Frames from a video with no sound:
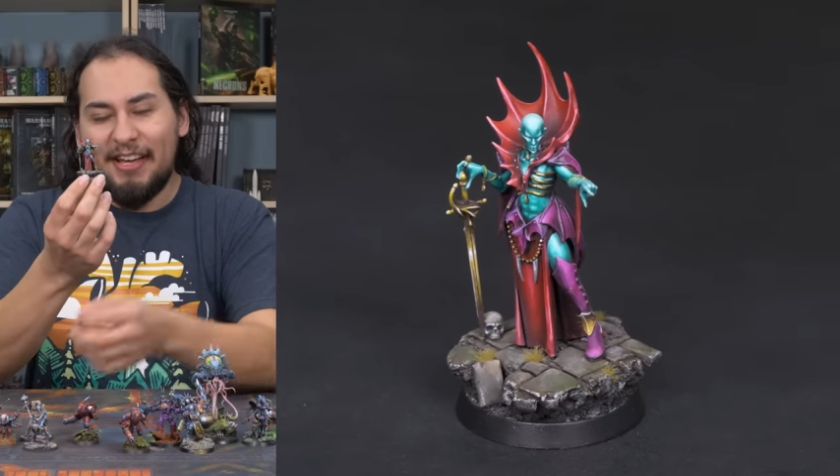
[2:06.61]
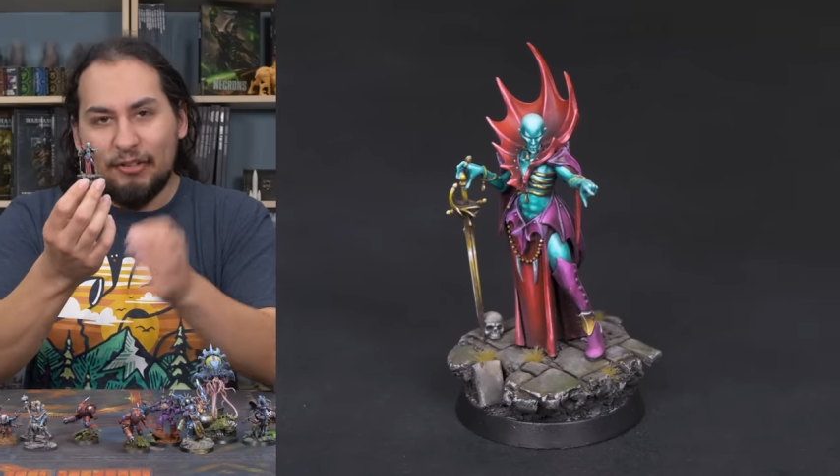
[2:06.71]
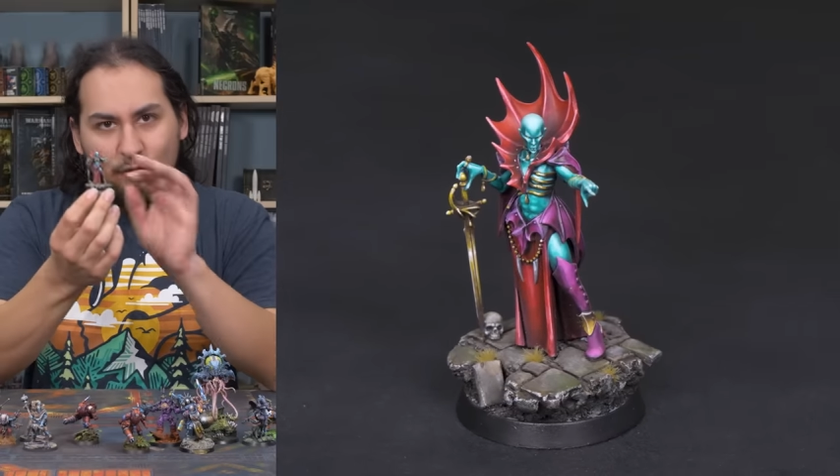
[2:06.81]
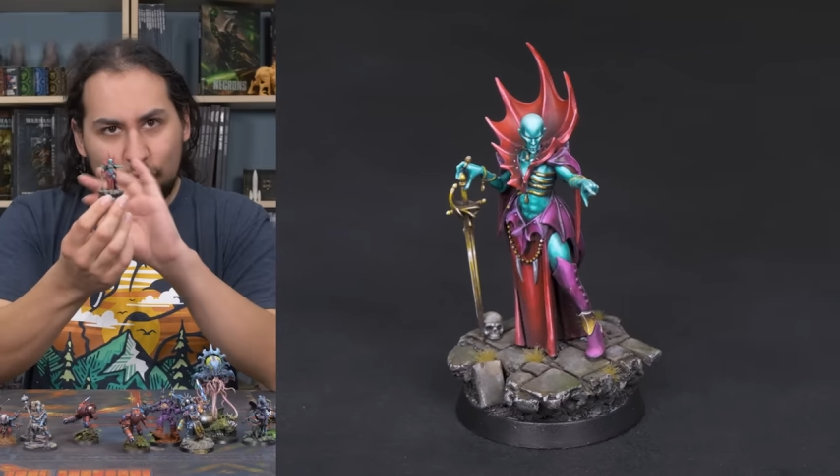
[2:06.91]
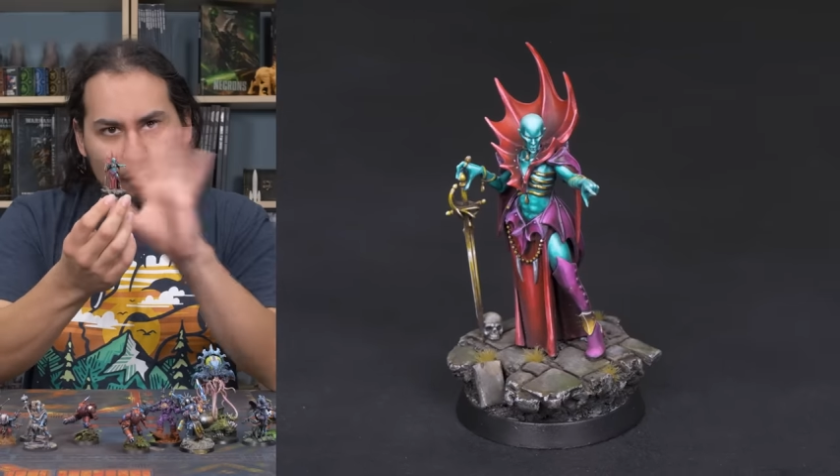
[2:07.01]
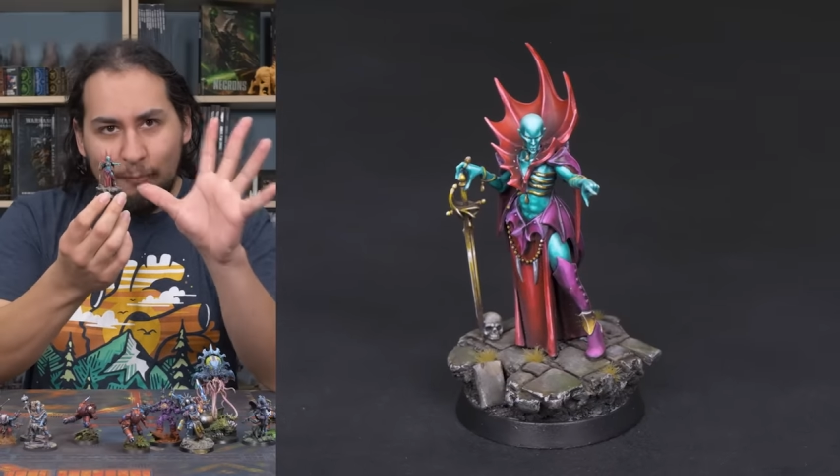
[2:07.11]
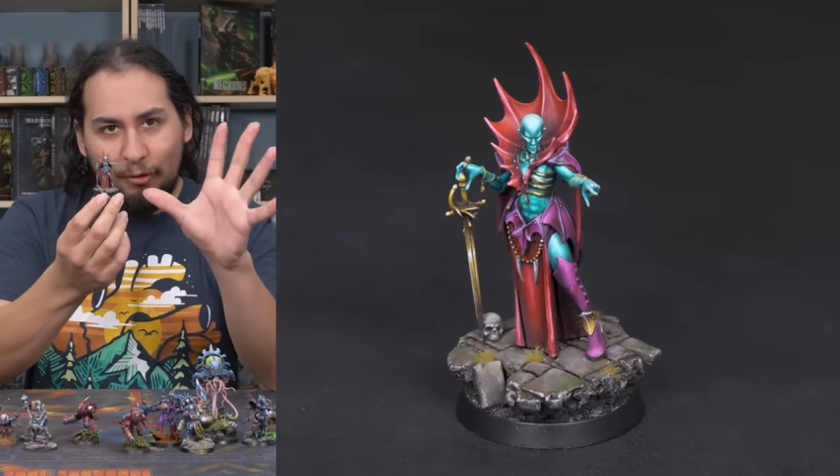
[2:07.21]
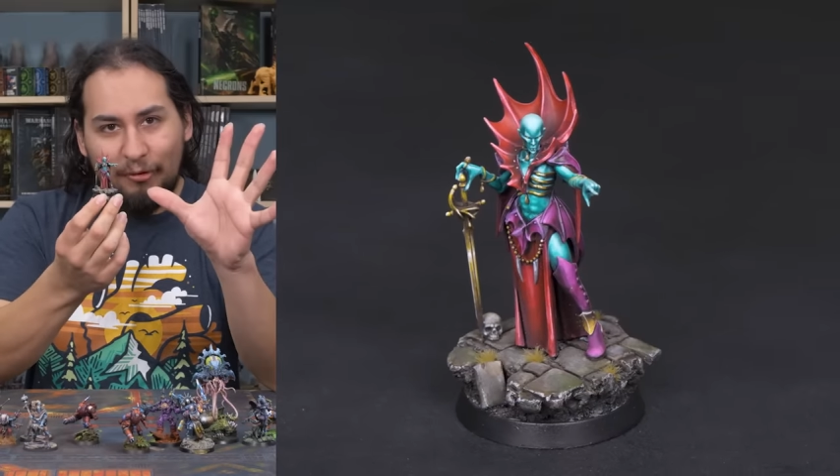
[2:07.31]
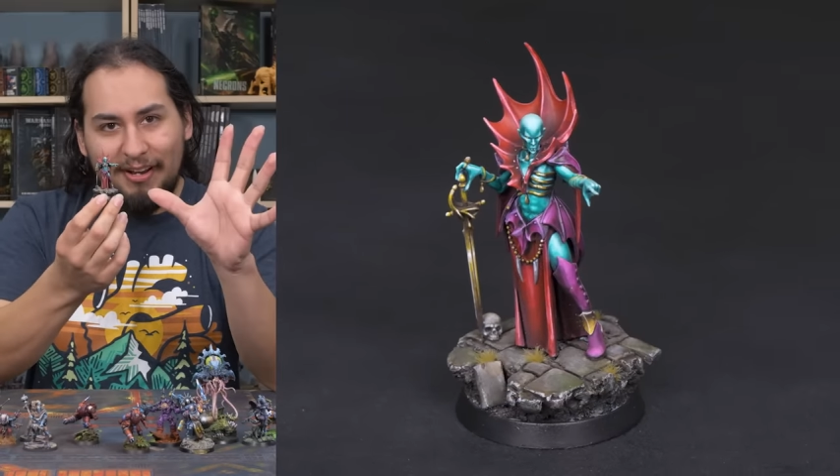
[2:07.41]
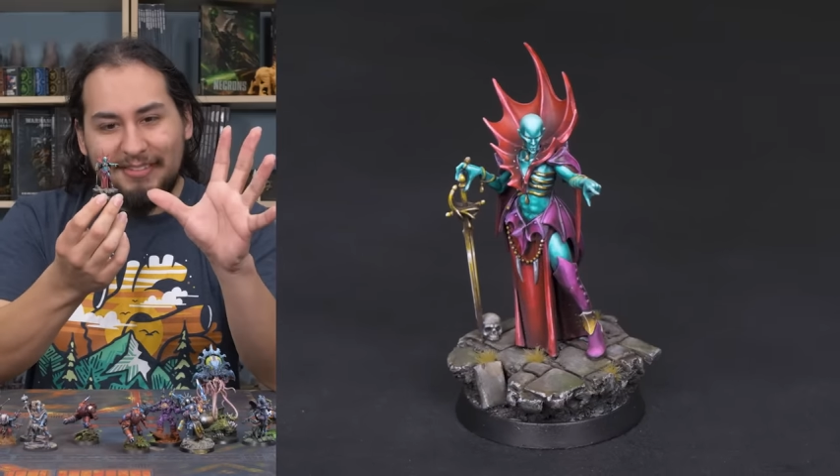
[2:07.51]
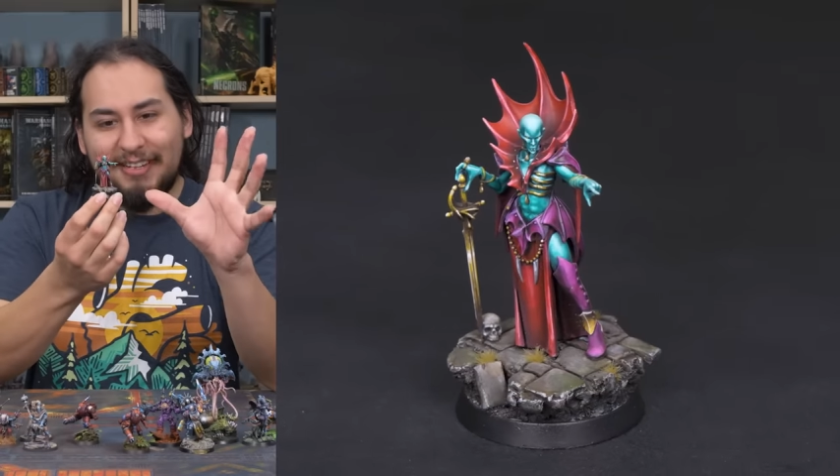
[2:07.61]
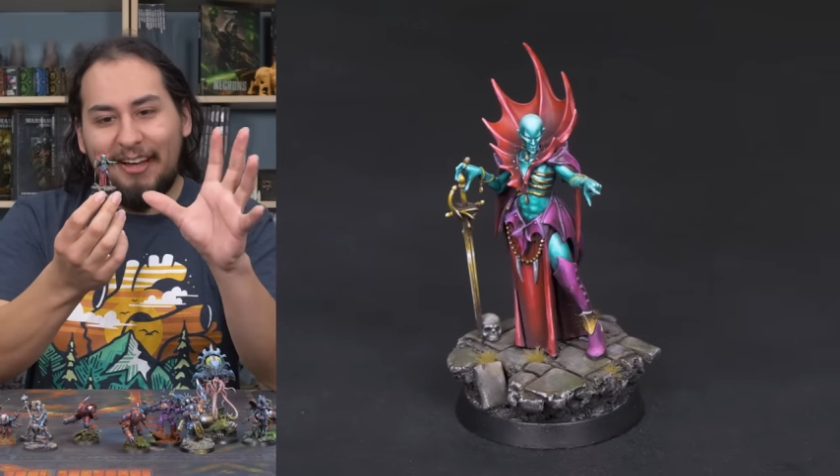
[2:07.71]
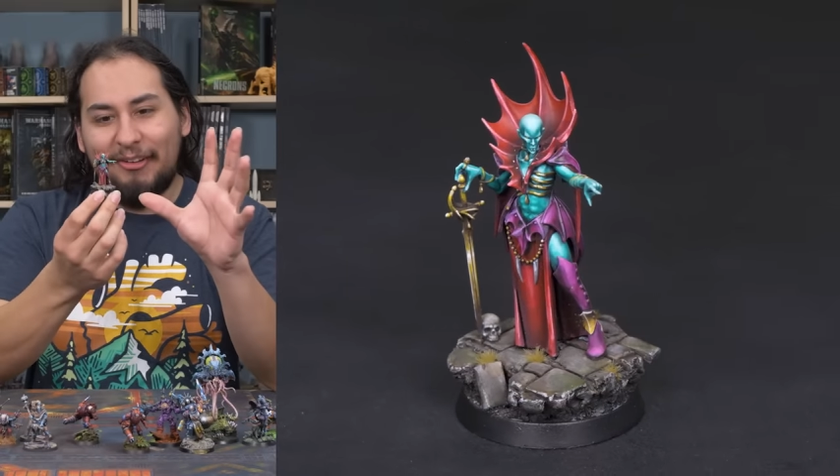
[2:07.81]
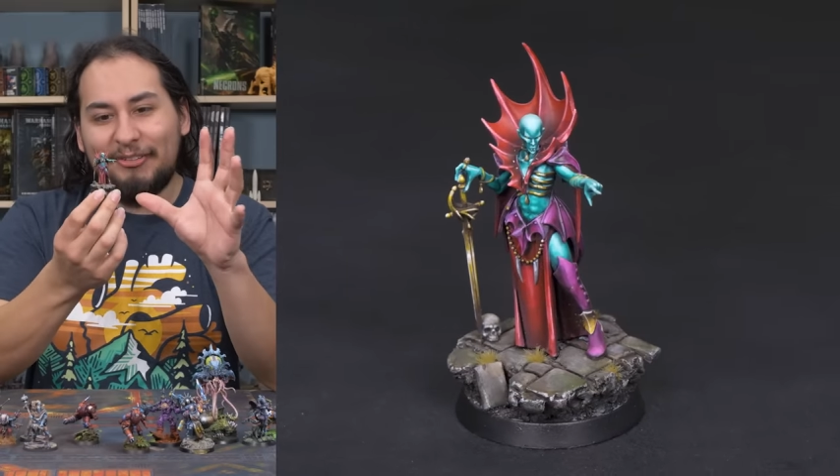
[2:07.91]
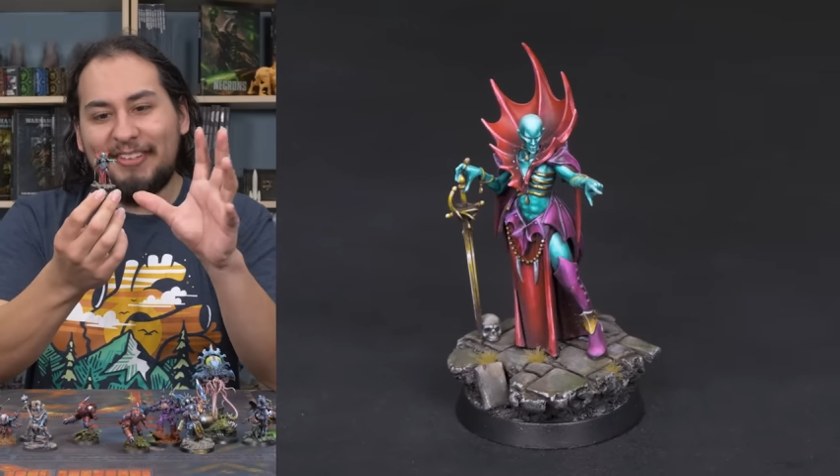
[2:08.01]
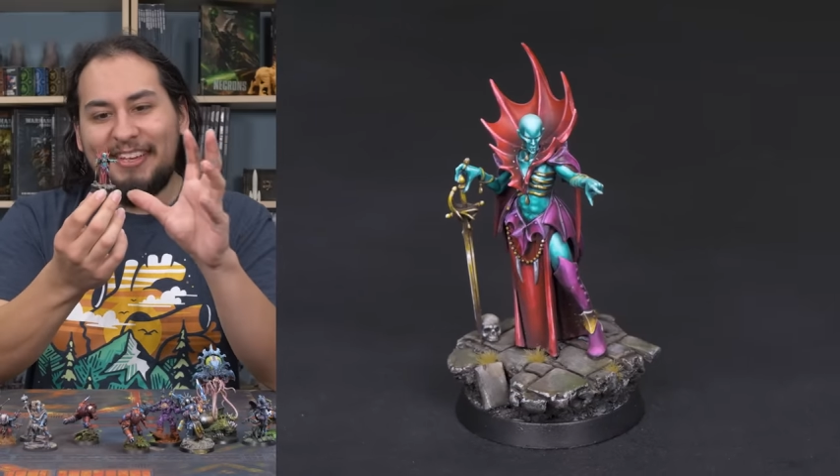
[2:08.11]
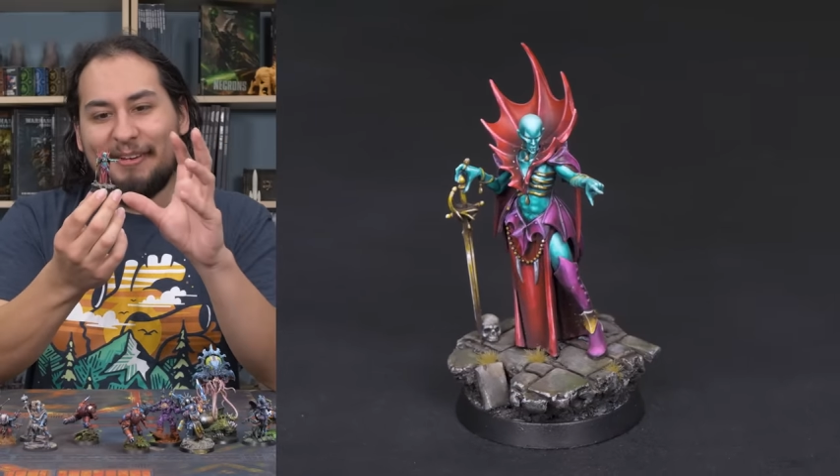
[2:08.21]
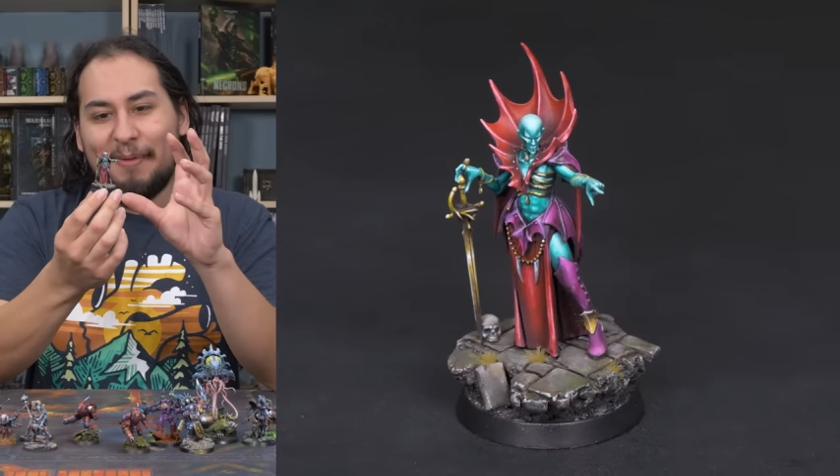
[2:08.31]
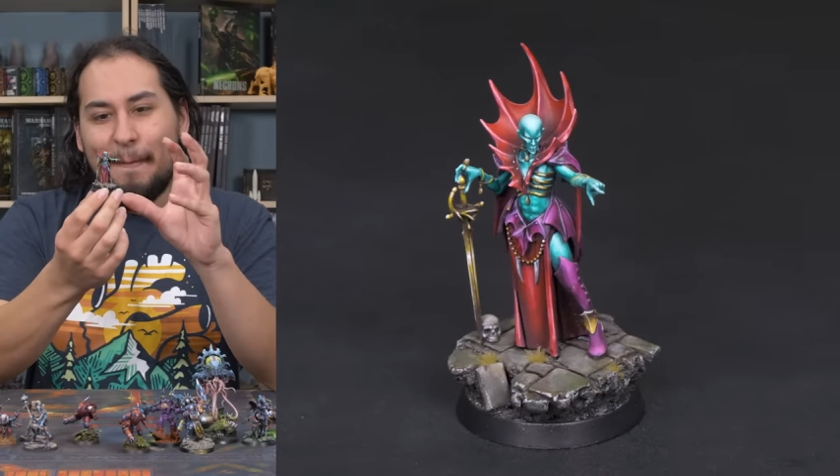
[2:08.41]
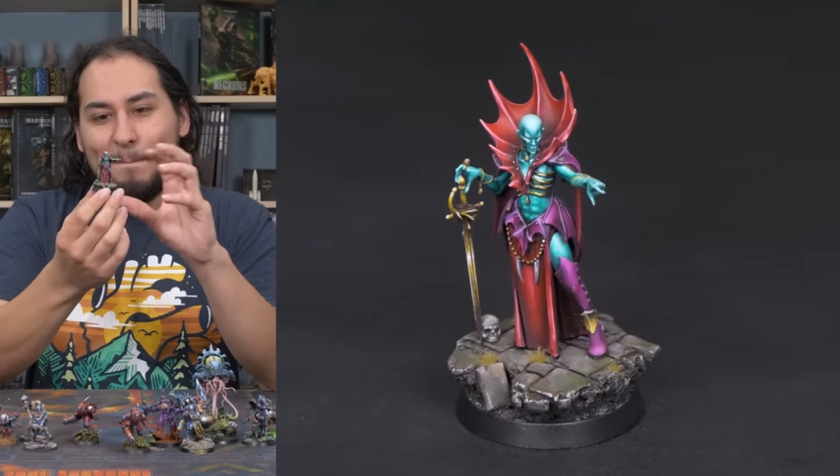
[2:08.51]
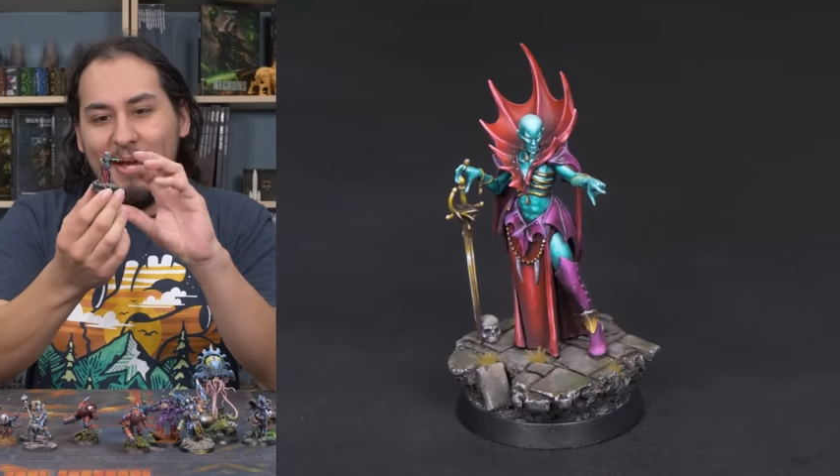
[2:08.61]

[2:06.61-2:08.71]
Super crazy color scheme